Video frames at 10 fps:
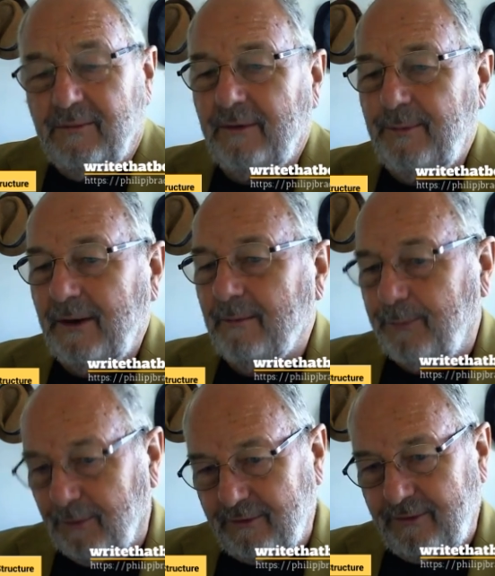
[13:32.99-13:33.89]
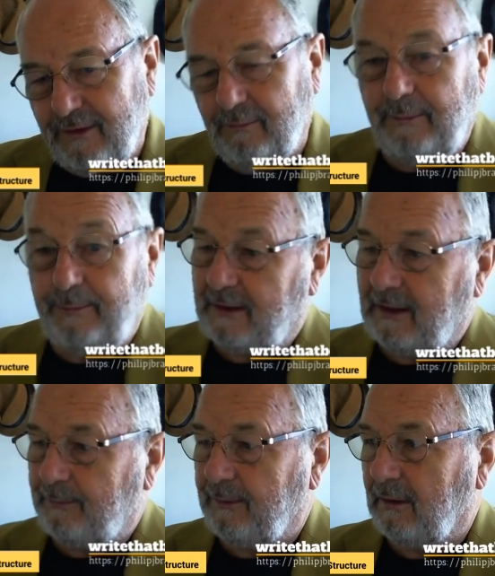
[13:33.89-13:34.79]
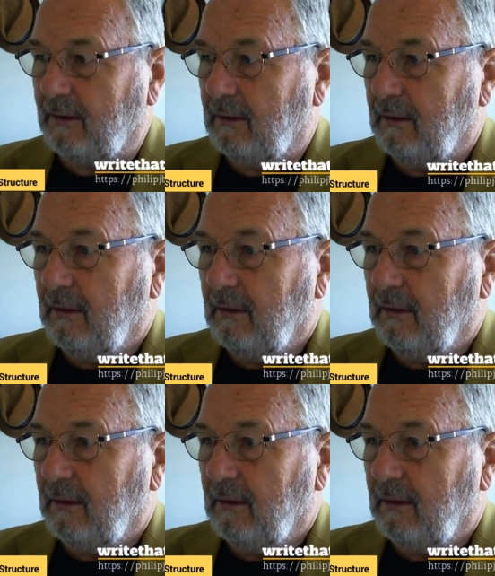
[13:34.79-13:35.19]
It might be a book that we pick up and go,